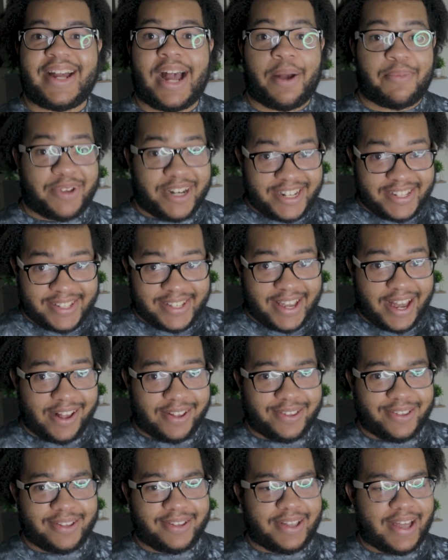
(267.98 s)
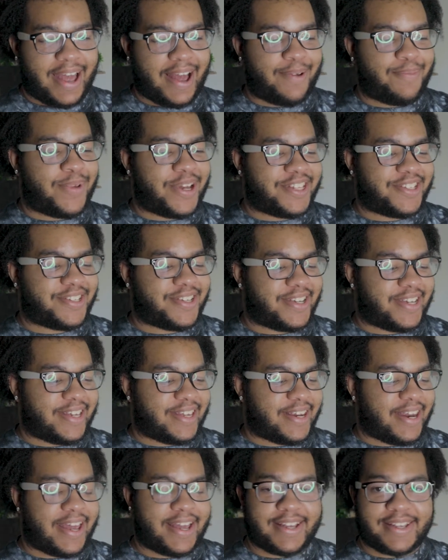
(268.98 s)
I'm gonna see how much
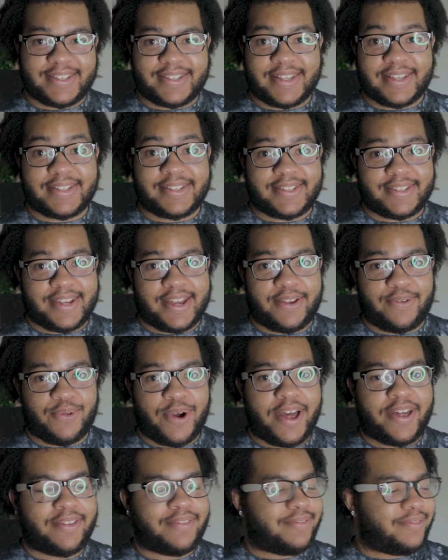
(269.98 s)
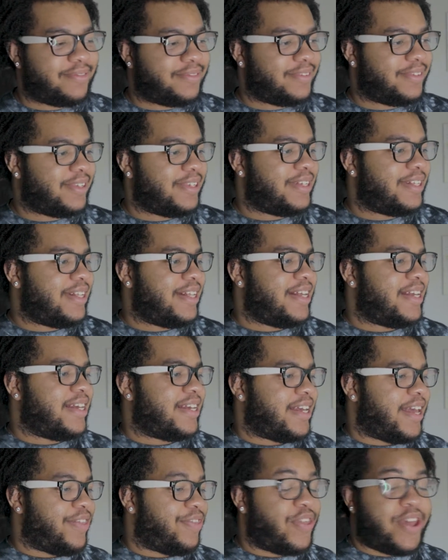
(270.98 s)
it has stayed wet.
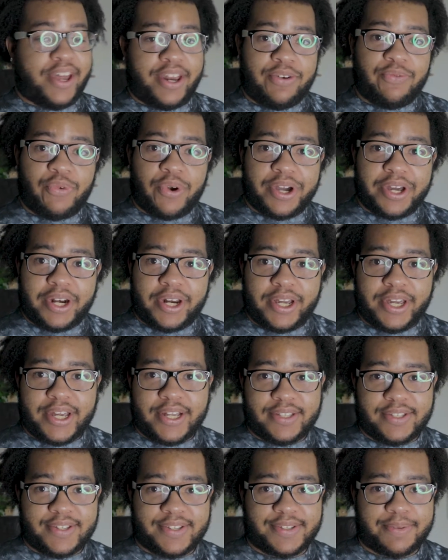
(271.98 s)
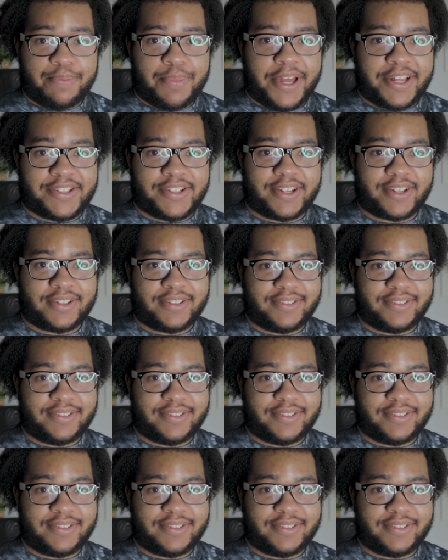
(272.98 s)
And then we're gonna get into some painting.